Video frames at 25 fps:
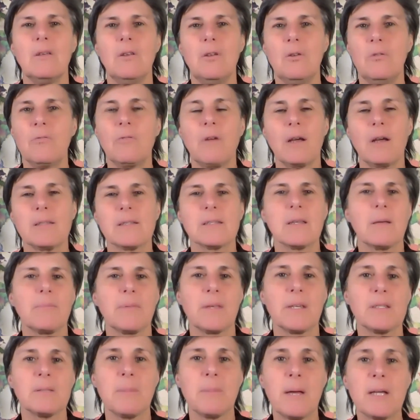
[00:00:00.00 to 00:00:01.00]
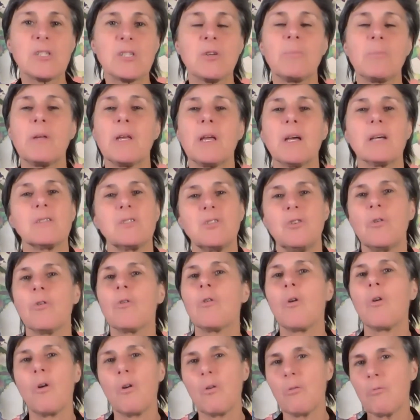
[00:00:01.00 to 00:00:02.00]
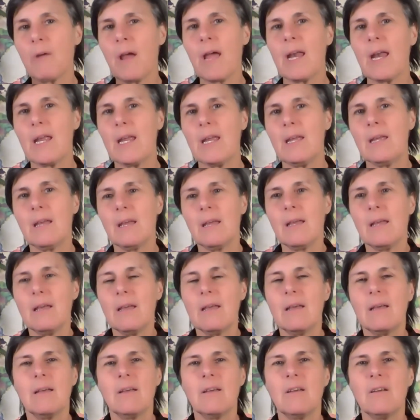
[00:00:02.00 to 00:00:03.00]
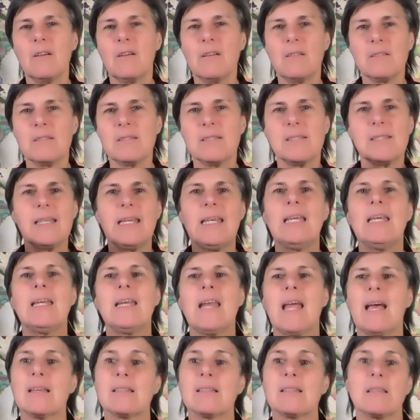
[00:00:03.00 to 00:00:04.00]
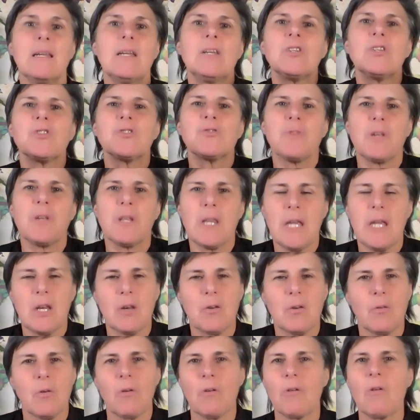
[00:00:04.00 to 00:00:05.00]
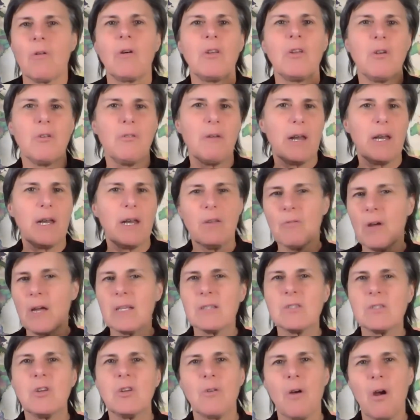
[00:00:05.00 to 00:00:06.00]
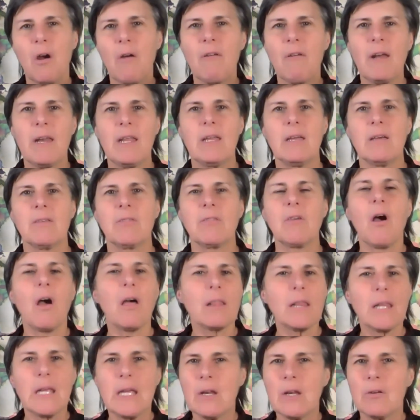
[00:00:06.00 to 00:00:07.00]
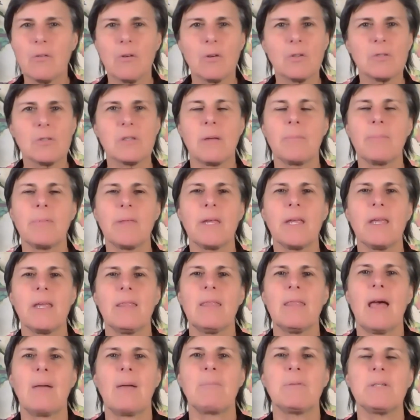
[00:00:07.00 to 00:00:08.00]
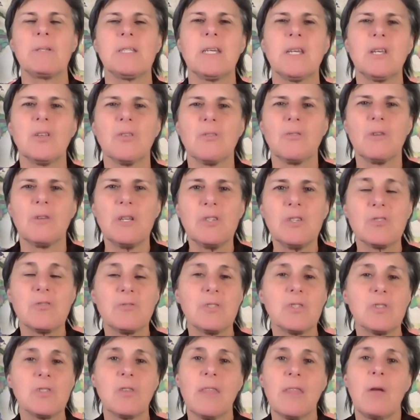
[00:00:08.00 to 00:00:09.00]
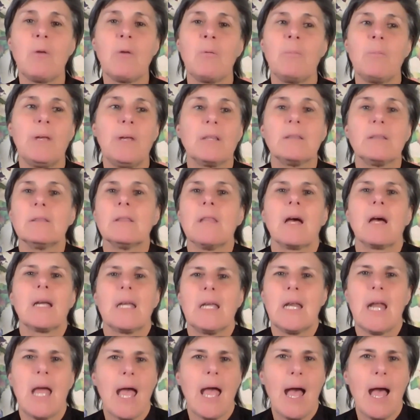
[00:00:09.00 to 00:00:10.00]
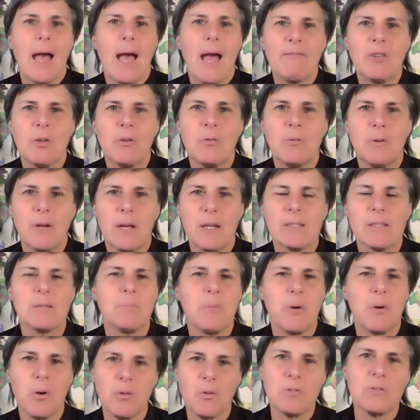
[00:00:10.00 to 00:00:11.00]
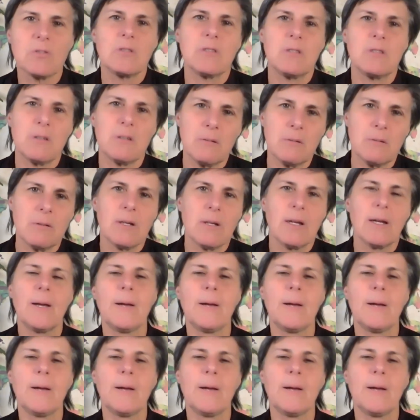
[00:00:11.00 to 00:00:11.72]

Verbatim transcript: you've got something special because you're already seen as an industry leader or or you're already right you're already a thought leader or something in that particular industry so they would be lucky to have you as opposed to